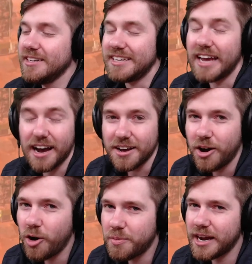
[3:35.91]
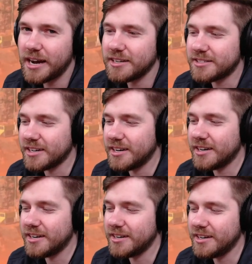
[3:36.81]
Yeah, hope it has,
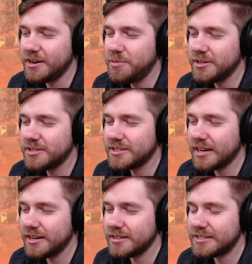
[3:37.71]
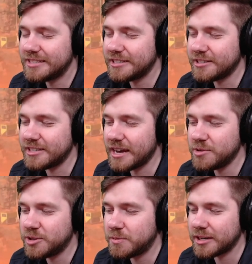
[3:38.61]
hope it's got decent
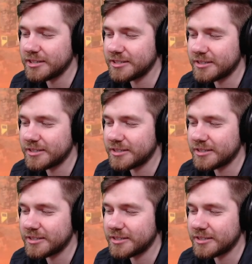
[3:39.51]
damage because,